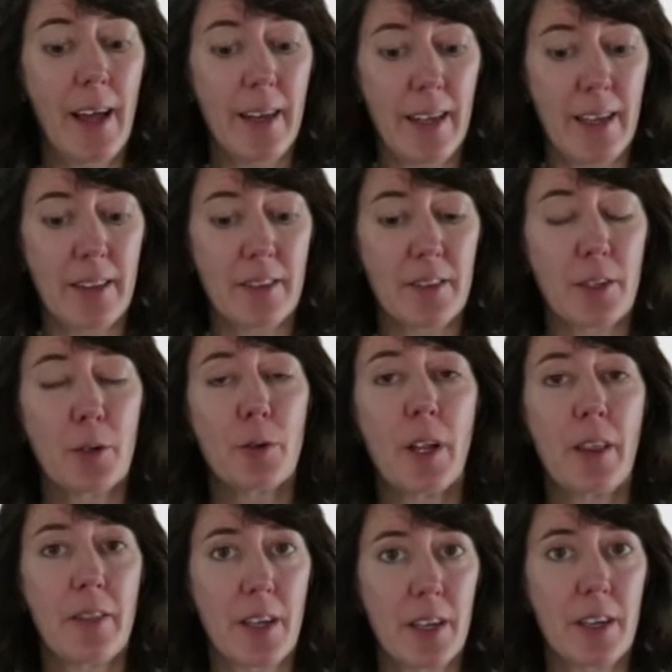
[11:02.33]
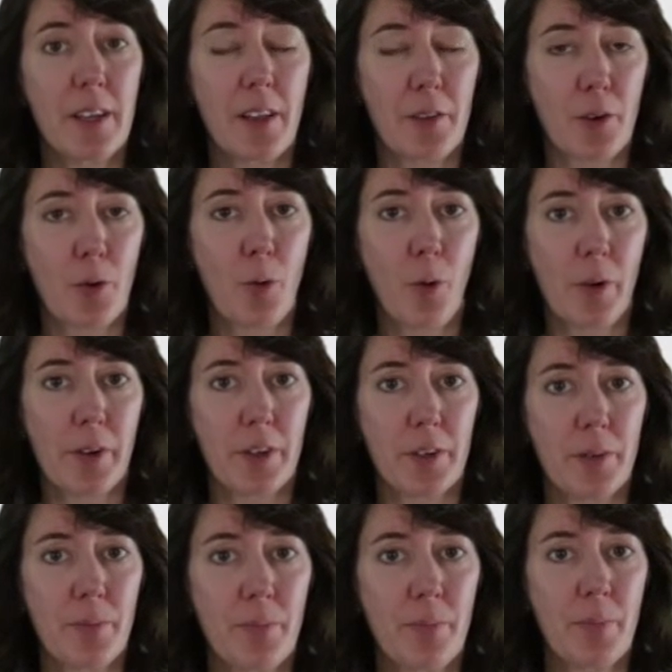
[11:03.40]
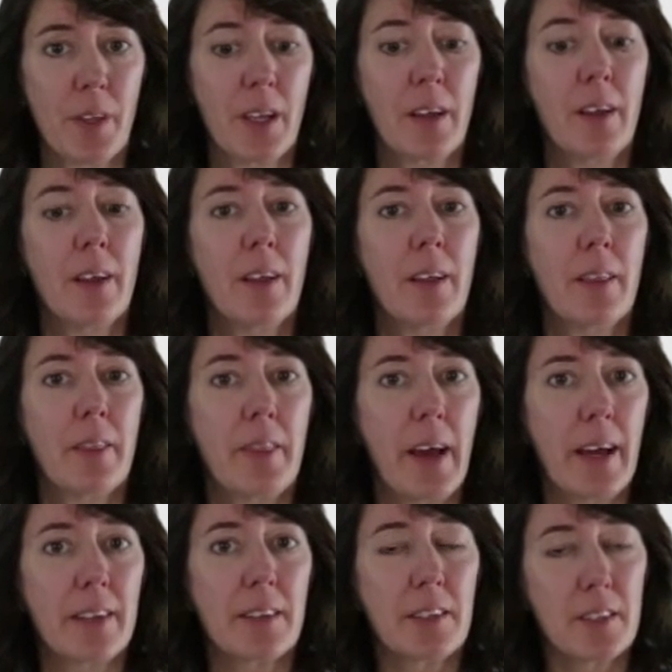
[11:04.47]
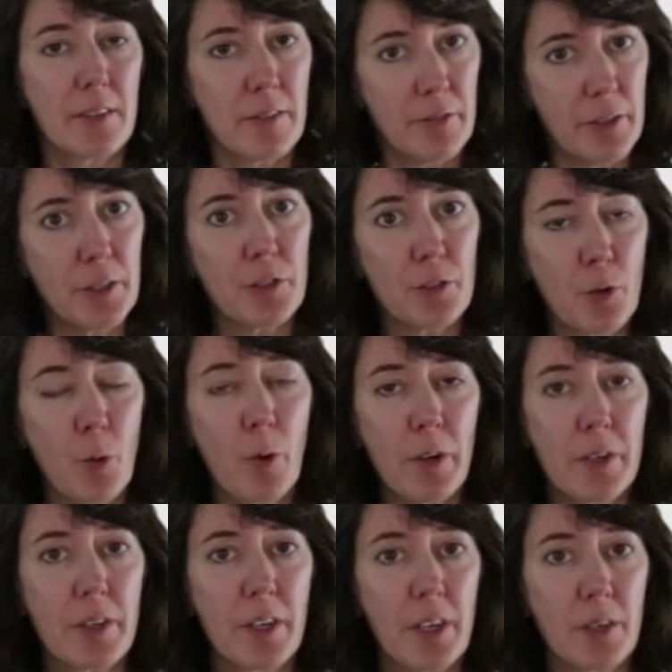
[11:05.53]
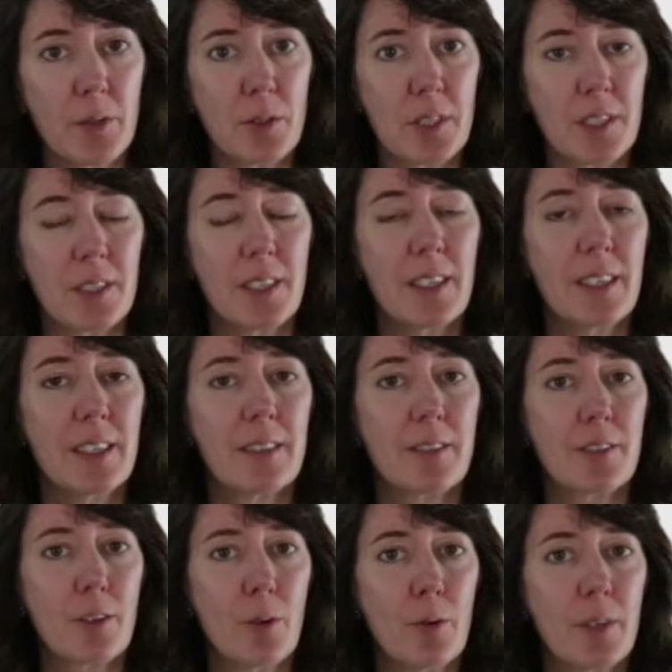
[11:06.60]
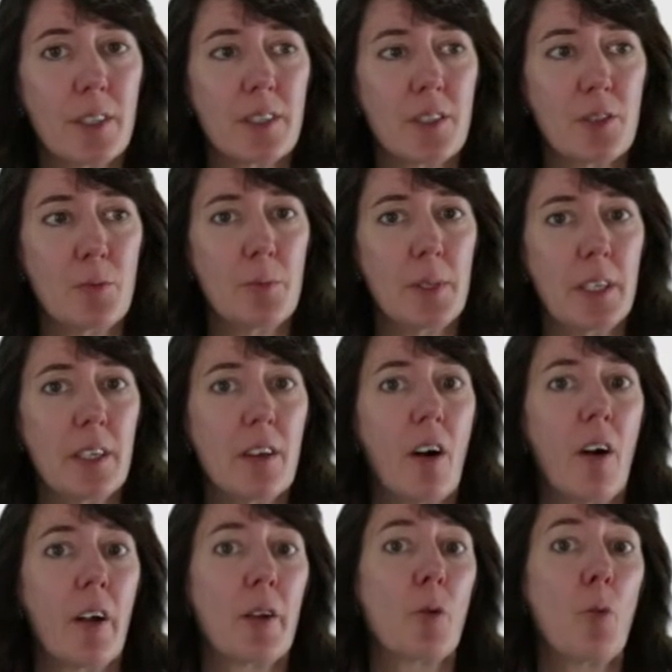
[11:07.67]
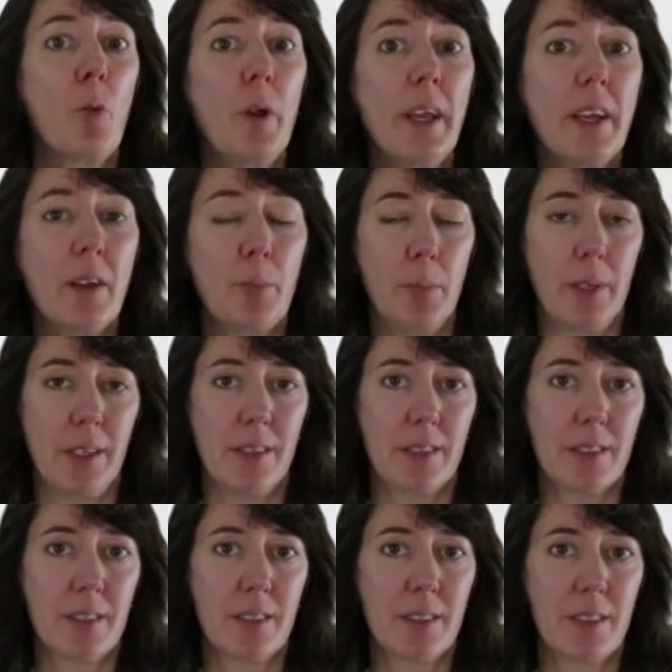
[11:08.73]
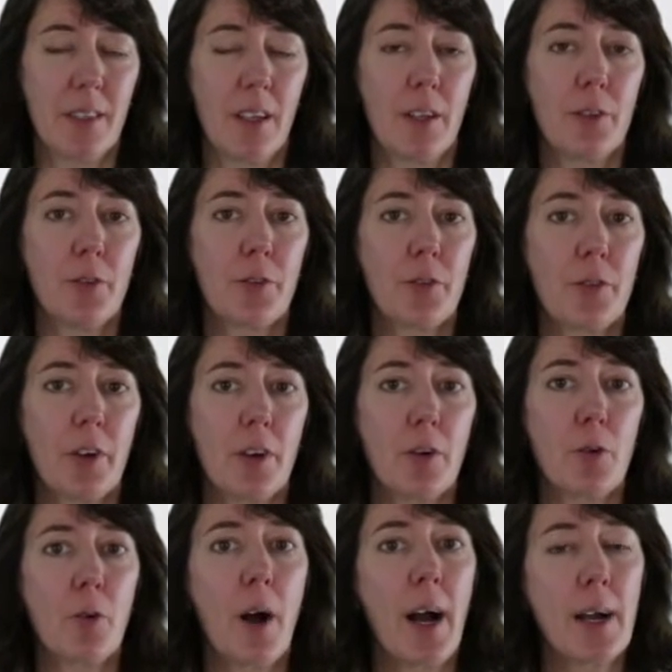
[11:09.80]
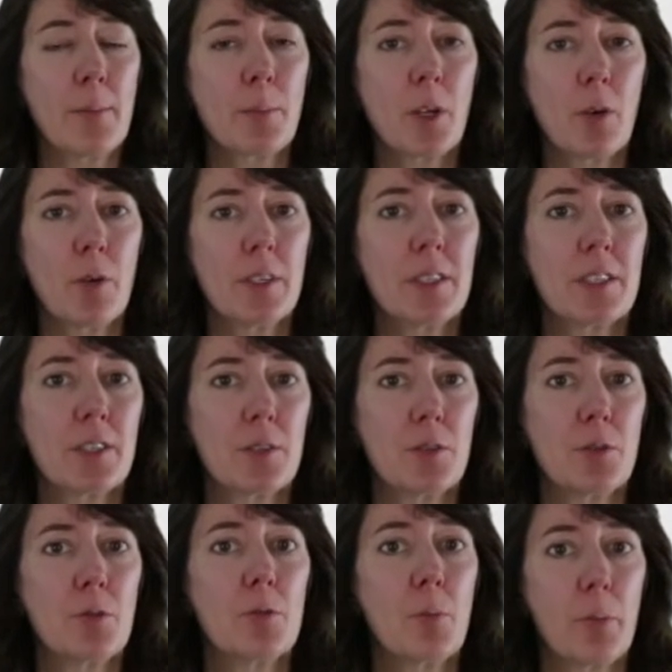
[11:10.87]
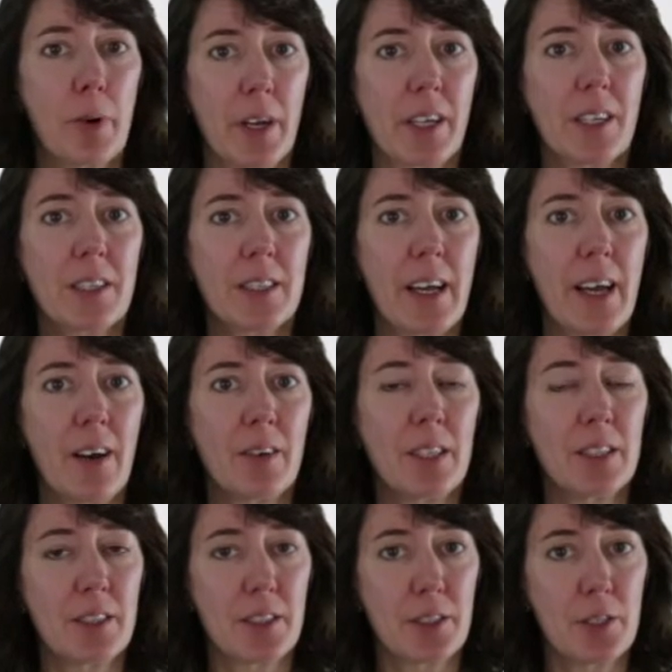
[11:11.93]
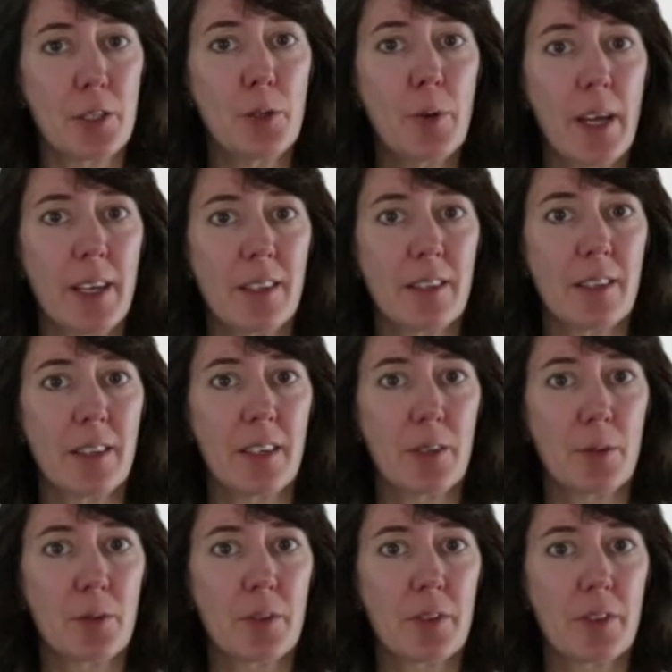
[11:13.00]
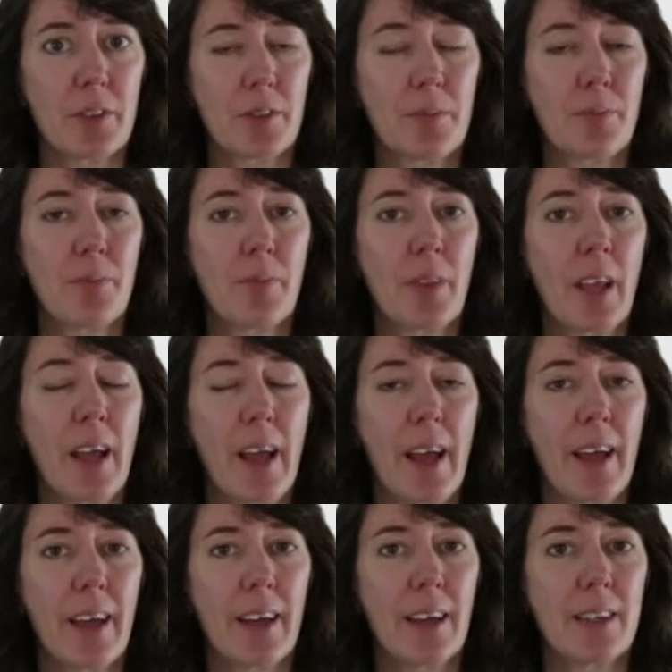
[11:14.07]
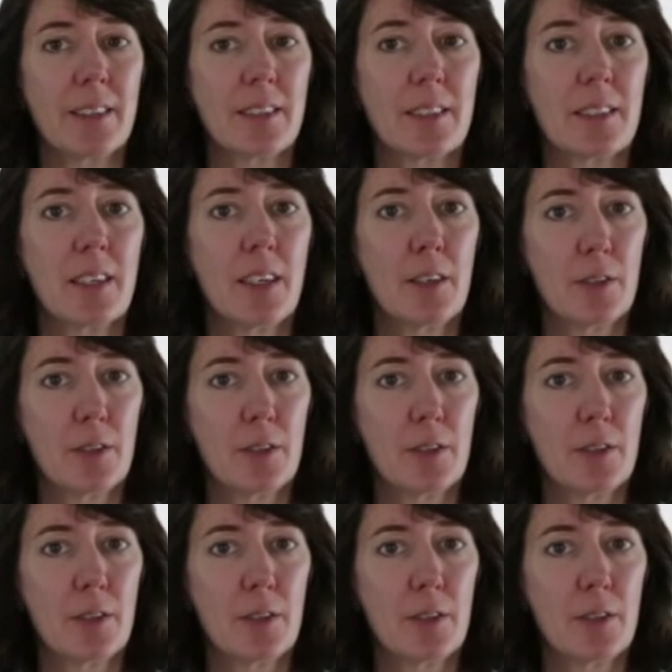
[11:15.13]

an eighth note, and then another quarter. That first quarter note is going to be on a weak beat. So I'm going to break it down into 2 eighth notes and